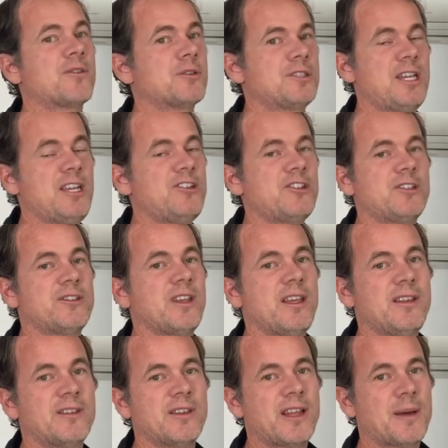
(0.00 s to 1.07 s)
rotations
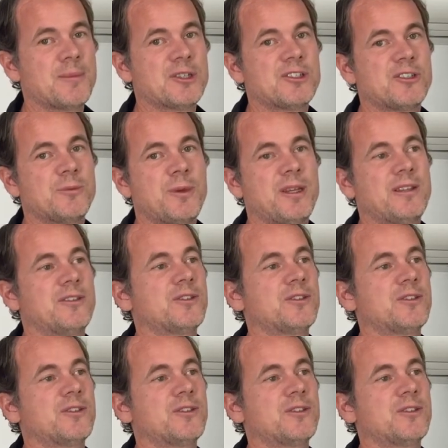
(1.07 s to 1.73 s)
isn't that much spin.